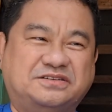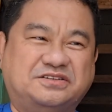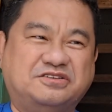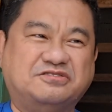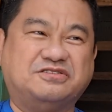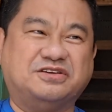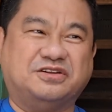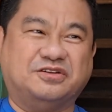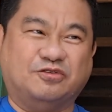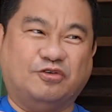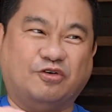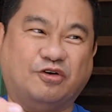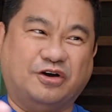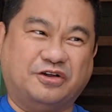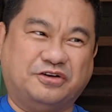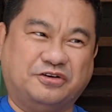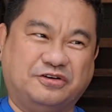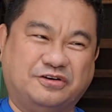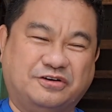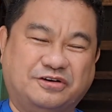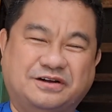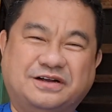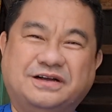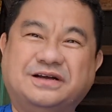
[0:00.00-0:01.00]
You can
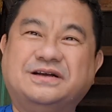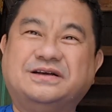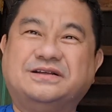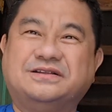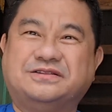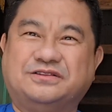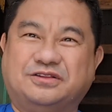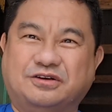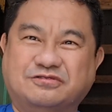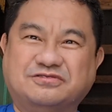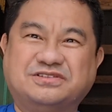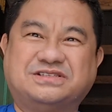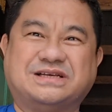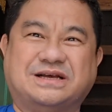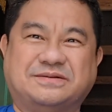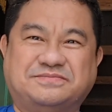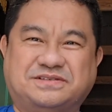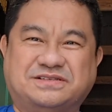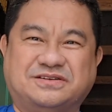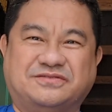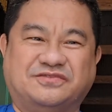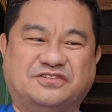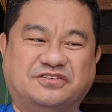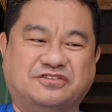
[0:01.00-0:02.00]
order those
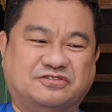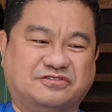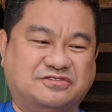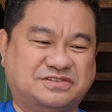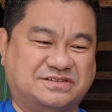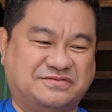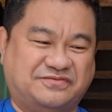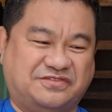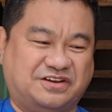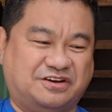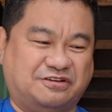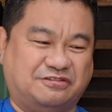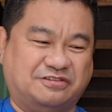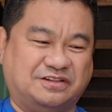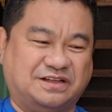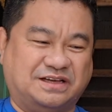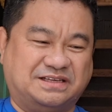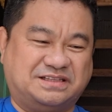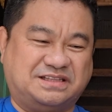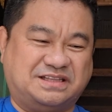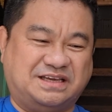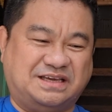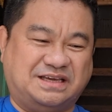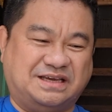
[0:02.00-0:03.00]
types of noodles if you don't
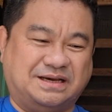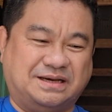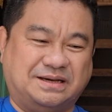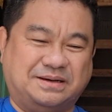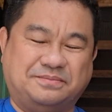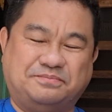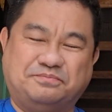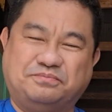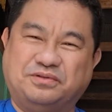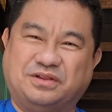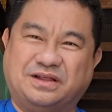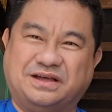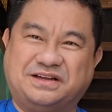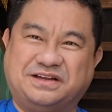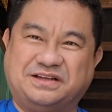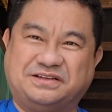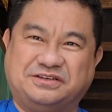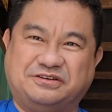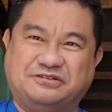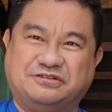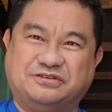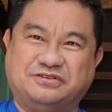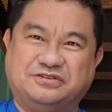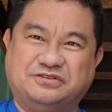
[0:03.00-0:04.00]
like the blood
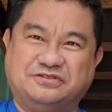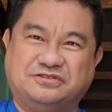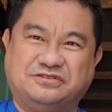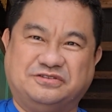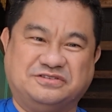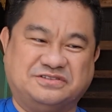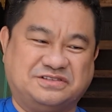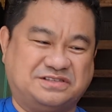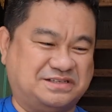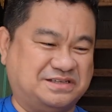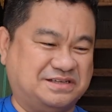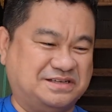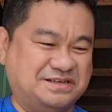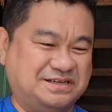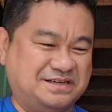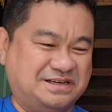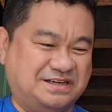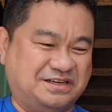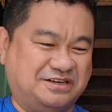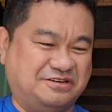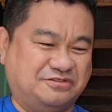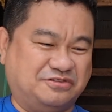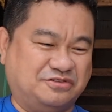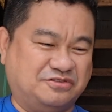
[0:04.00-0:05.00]
in your noodles,
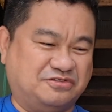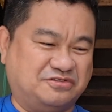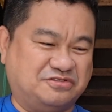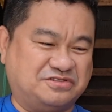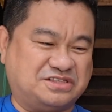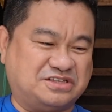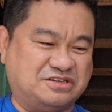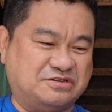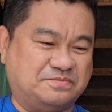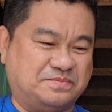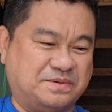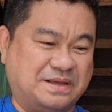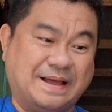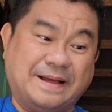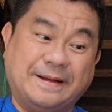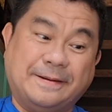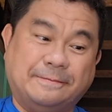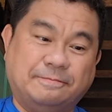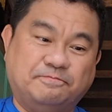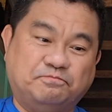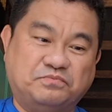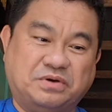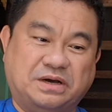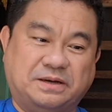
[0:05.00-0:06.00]
in your noodle soup.
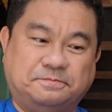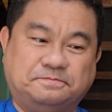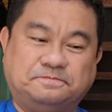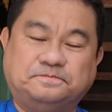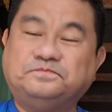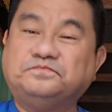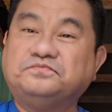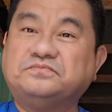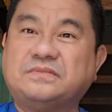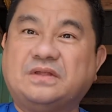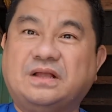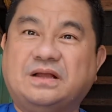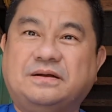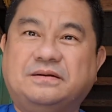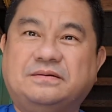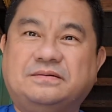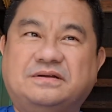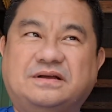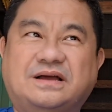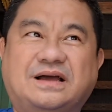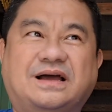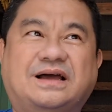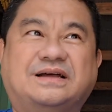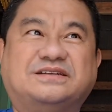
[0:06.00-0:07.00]
But
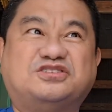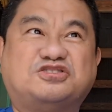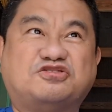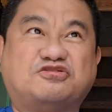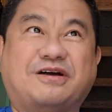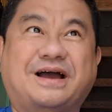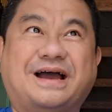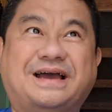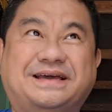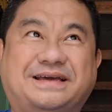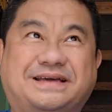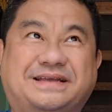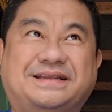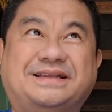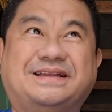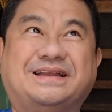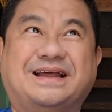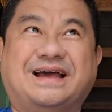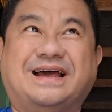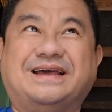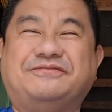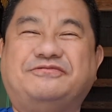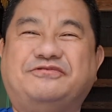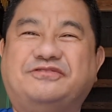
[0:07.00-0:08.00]
try it.
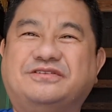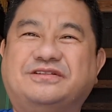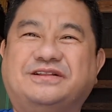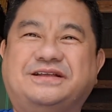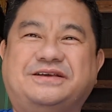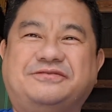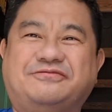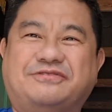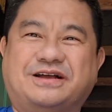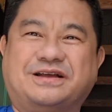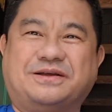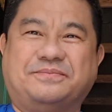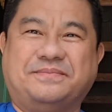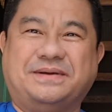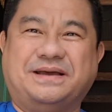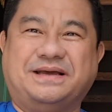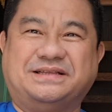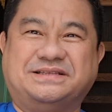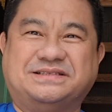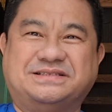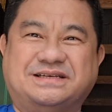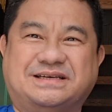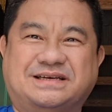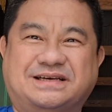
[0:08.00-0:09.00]
I really
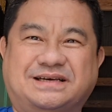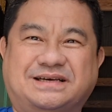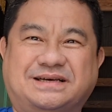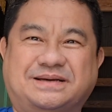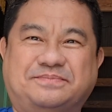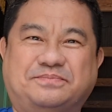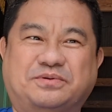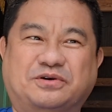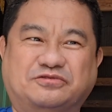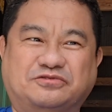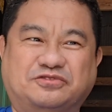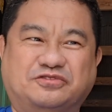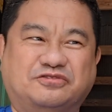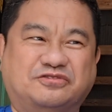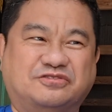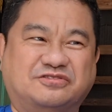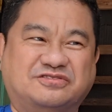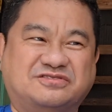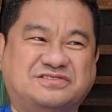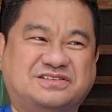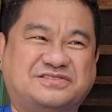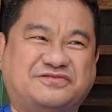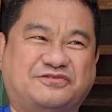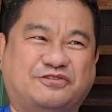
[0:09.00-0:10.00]
recommend boat
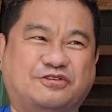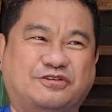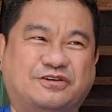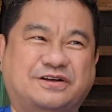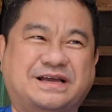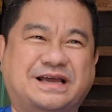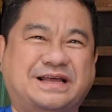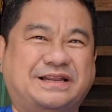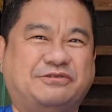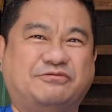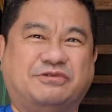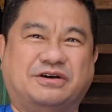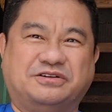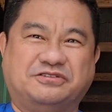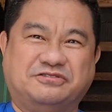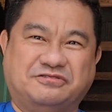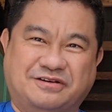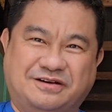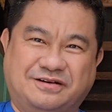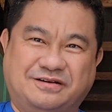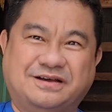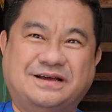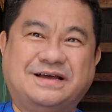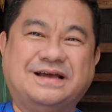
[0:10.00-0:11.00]
noodles for anyone
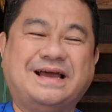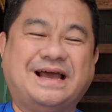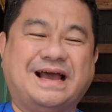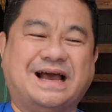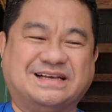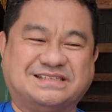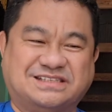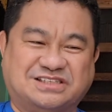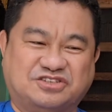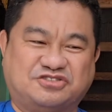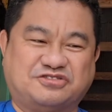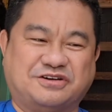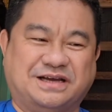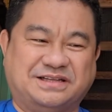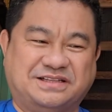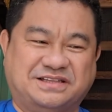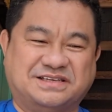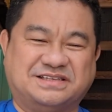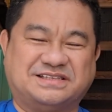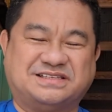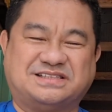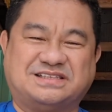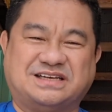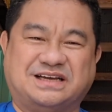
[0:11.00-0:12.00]
who hasn't tried
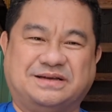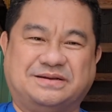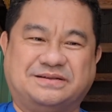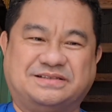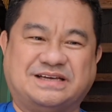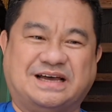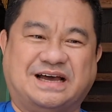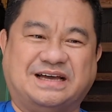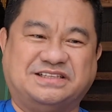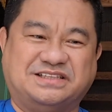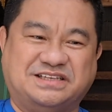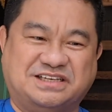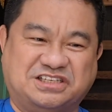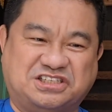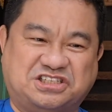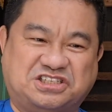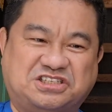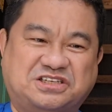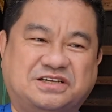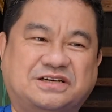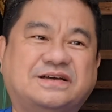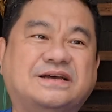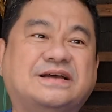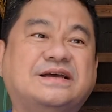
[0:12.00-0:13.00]
this Thai
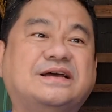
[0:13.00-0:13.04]
dish.